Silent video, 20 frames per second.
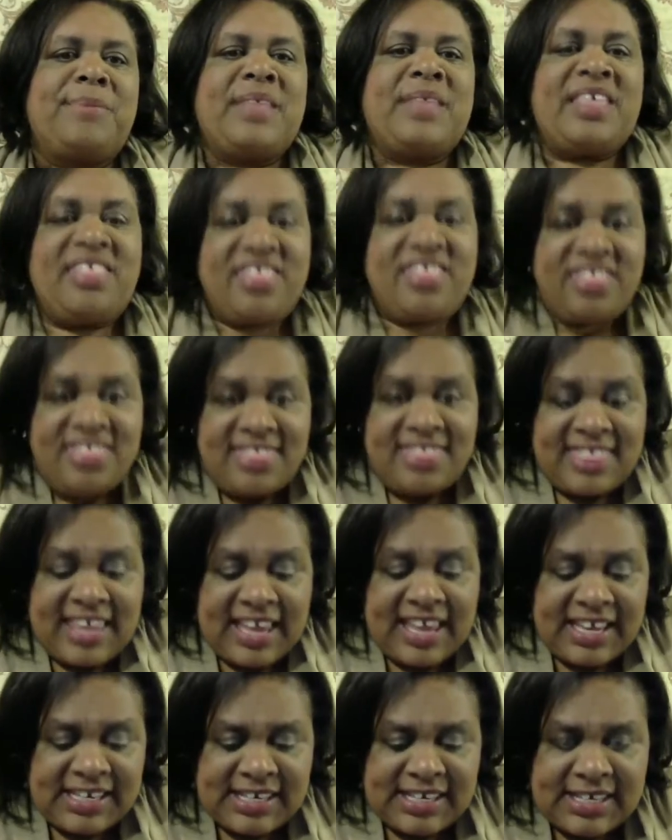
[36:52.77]

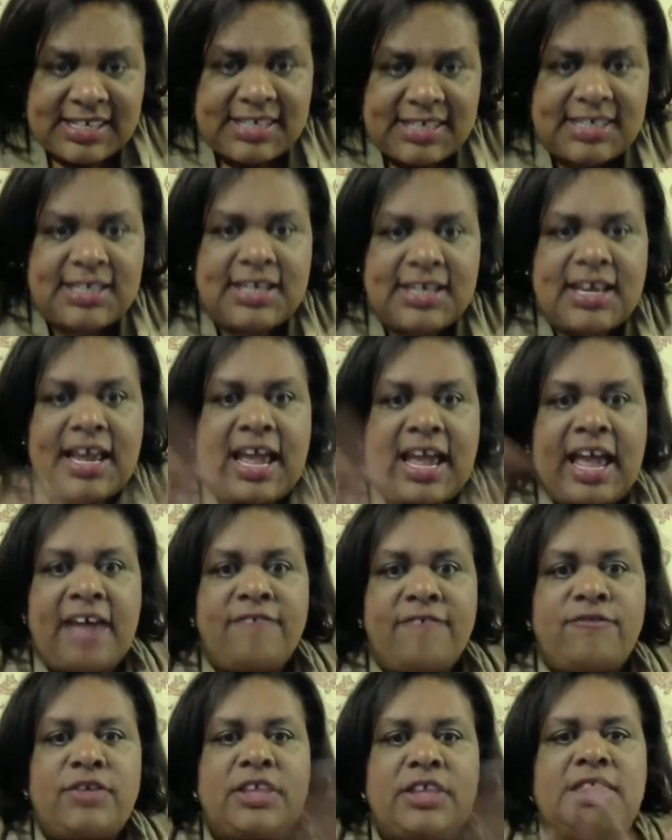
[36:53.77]
This,
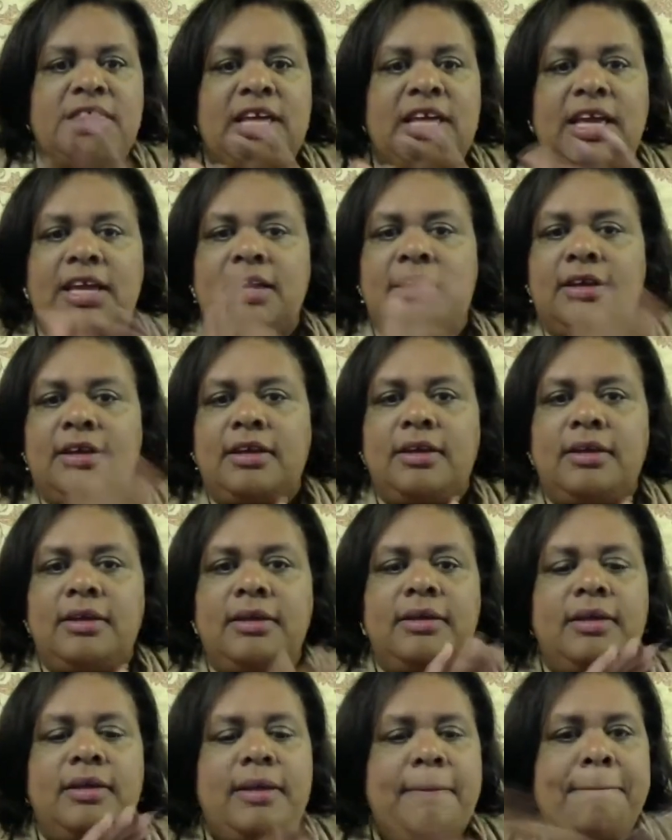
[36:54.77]
everything,
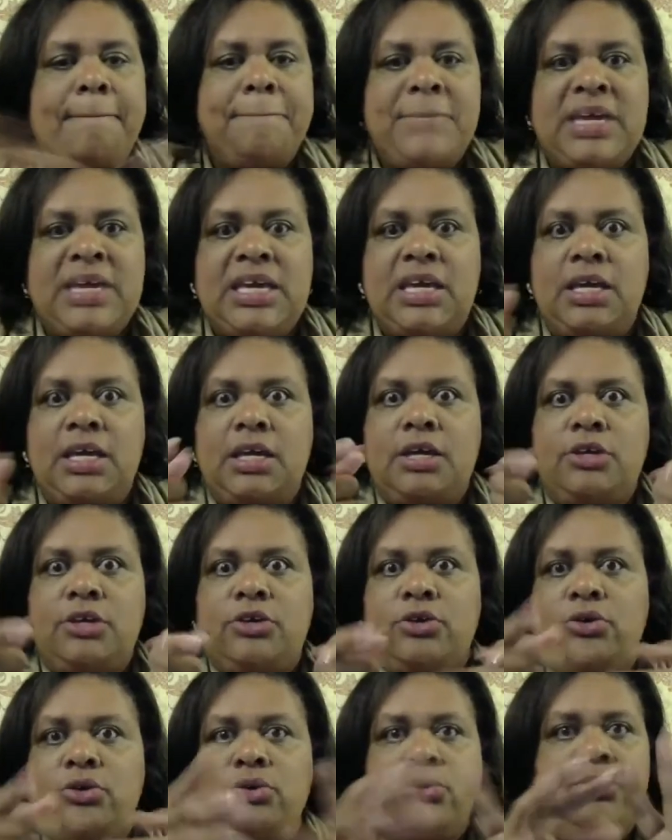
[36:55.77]
me,
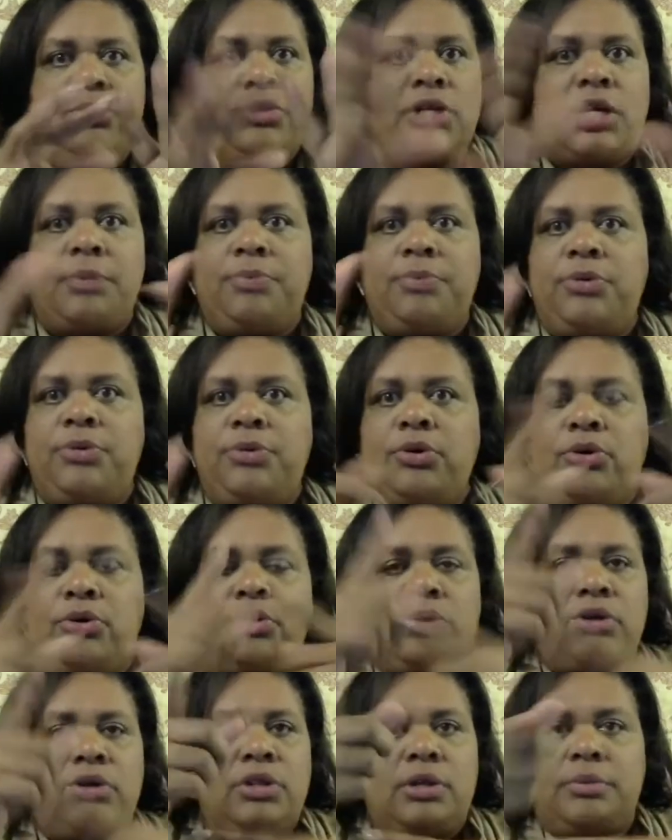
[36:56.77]
you, the computer,
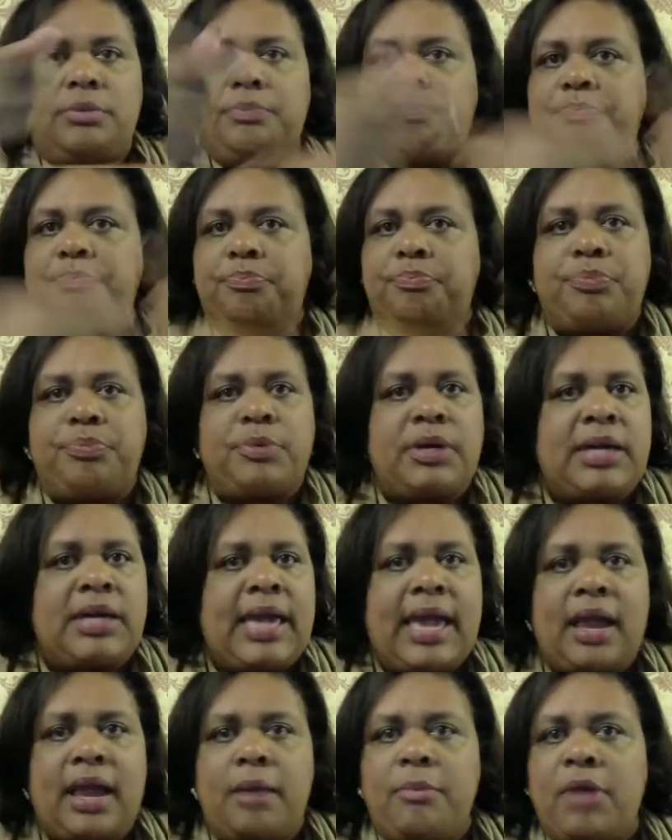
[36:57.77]
the
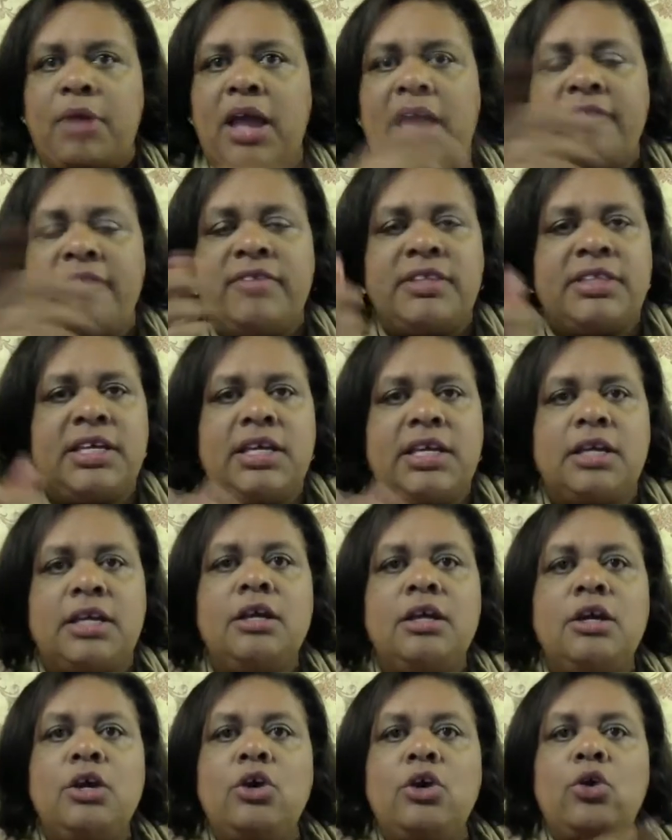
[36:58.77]
camera,
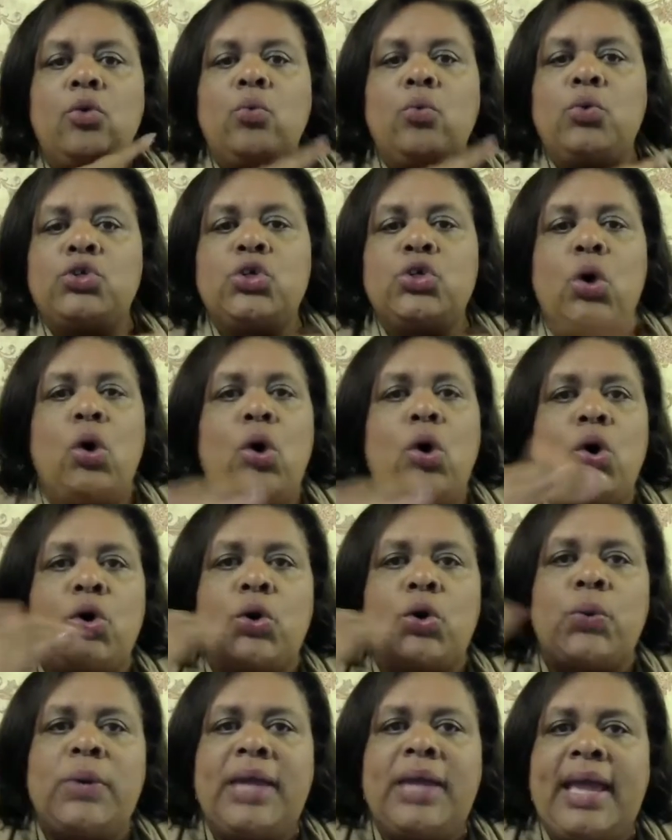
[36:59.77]
everything was
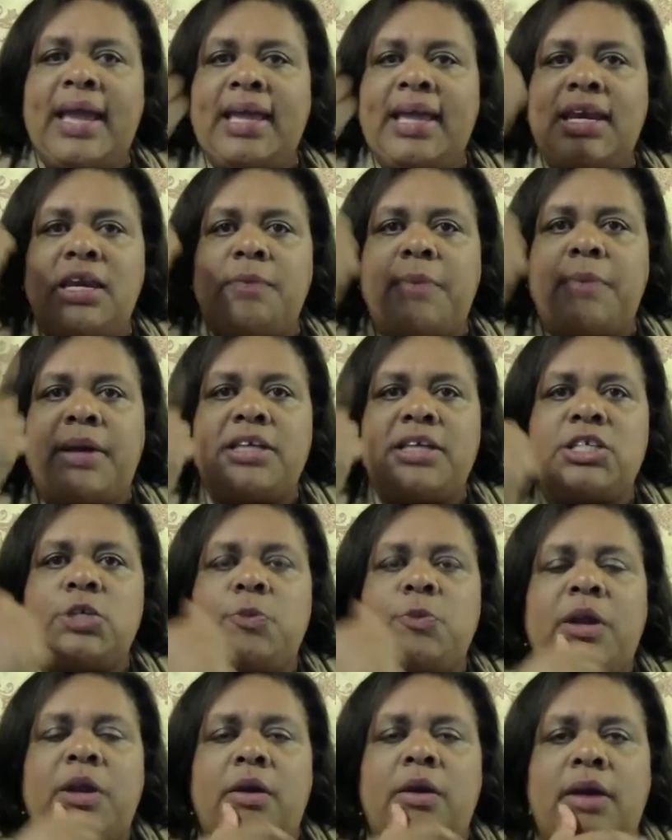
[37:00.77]
all created by
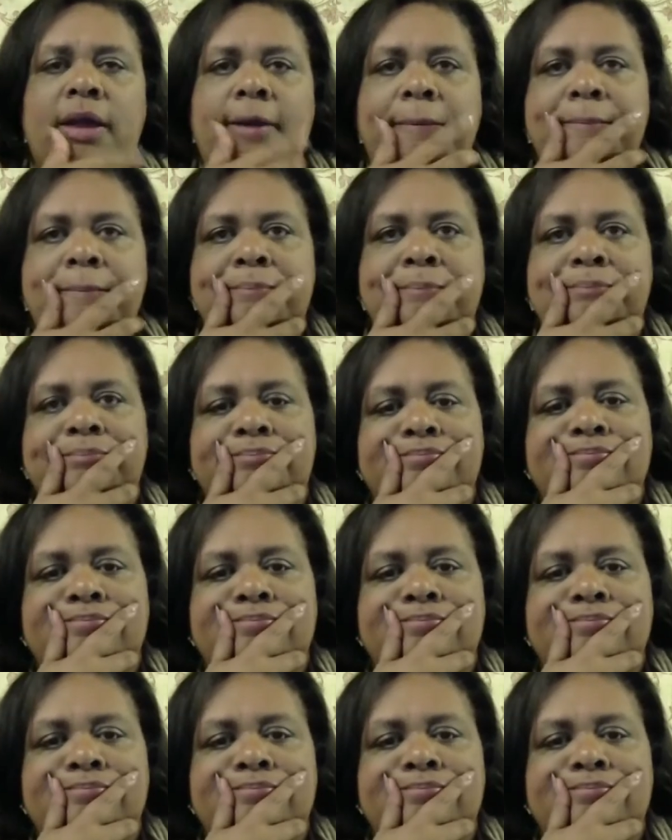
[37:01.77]
spirit.